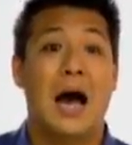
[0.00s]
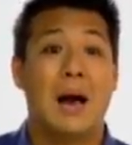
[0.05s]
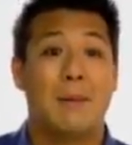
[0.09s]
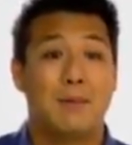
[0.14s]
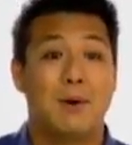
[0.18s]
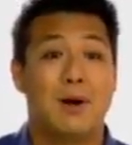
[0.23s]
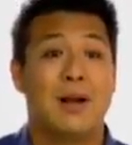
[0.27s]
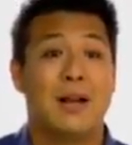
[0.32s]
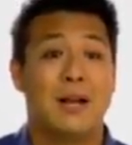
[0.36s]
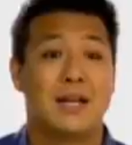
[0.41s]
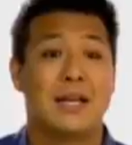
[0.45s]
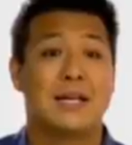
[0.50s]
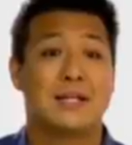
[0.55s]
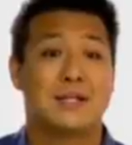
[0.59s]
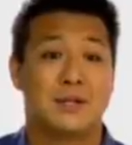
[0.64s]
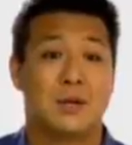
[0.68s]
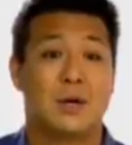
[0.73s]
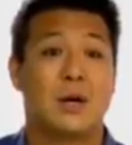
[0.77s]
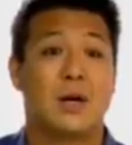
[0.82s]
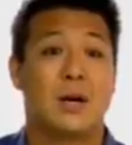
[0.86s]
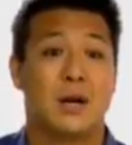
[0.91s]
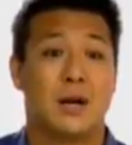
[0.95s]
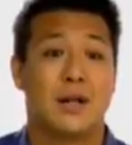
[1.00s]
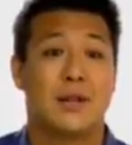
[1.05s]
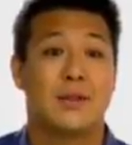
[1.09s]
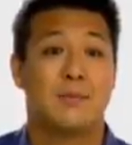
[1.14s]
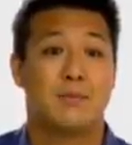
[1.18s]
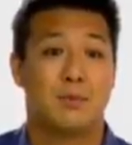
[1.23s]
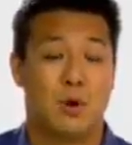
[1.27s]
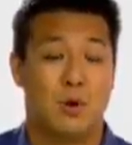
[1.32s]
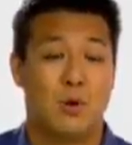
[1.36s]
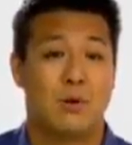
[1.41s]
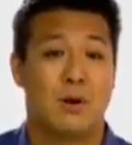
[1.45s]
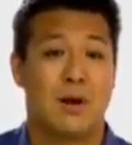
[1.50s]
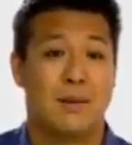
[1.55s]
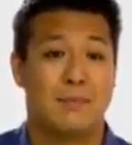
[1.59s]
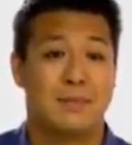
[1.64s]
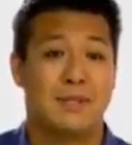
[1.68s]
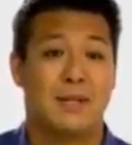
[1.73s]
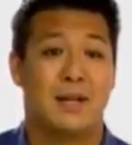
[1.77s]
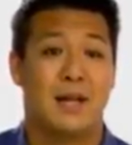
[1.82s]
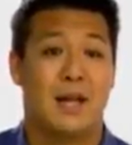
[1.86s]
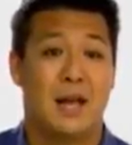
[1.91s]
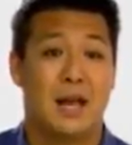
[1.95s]
I'm ready to get started on the
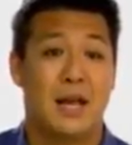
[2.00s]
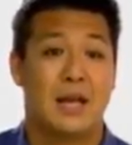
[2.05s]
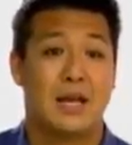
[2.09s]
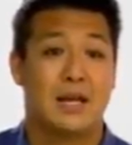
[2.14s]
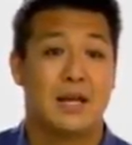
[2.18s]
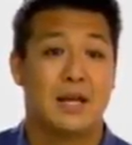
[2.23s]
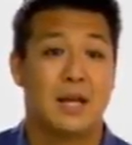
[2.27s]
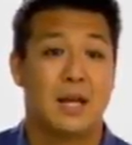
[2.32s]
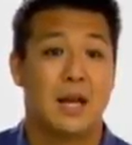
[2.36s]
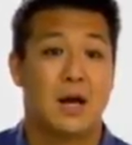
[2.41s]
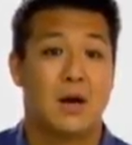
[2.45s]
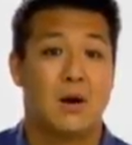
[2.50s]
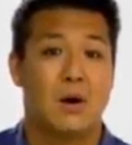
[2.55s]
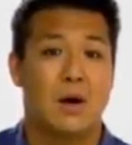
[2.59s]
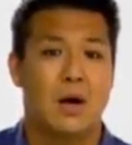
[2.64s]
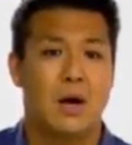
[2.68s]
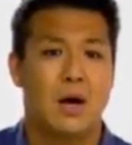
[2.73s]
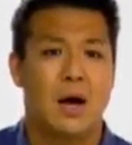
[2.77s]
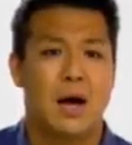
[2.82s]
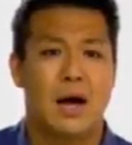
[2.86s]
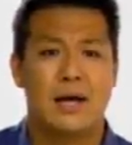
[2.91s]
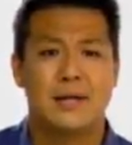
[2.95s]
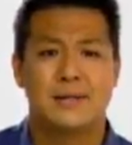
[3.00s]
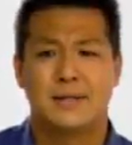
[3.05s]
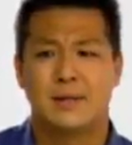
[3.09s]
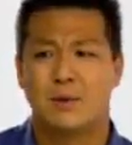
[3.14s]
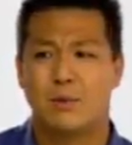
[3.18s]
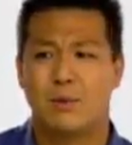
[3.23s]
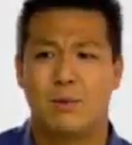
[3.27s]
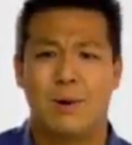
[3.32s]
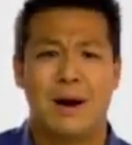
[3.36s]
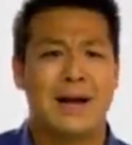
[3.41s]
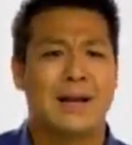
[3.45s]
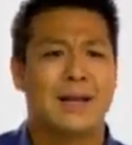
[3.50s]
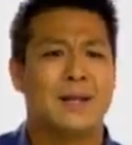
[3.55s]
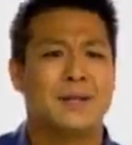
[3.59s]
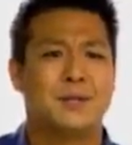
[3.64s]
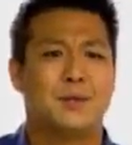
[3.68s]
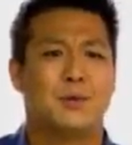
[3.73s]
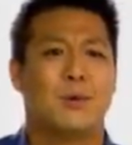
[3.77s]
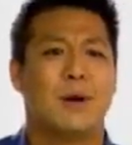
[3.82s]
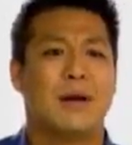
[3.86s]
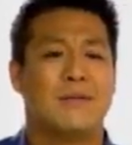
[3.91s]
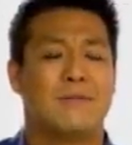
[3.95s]
program today, you know? I said, why
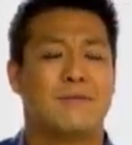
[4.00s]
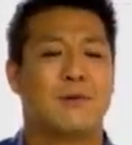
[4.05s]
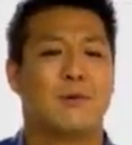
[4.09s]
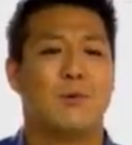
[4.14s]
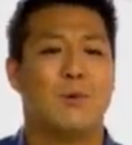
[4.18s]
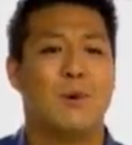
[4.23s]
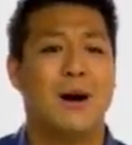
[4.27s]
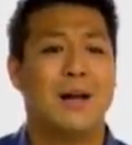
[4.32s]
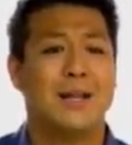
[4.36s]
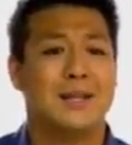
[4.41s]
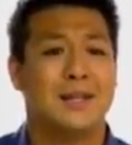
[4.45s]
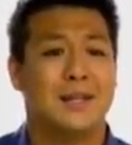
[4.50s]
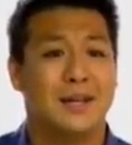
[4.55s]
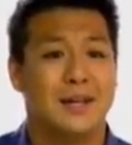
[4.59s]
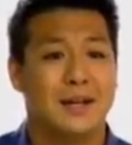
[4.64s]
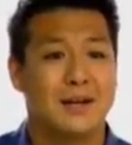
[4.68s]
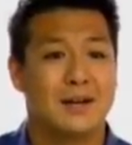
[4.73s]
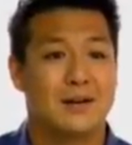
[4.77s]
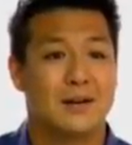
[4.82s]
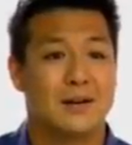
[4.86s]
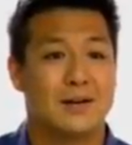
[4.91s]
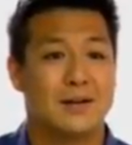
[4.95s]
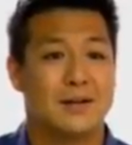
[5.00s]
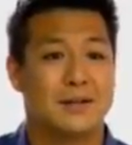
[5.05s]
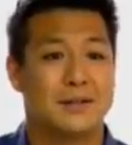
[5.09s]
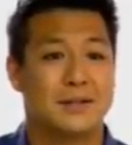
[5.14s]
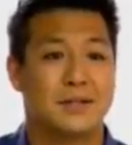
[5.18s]
did you wait for 1 year?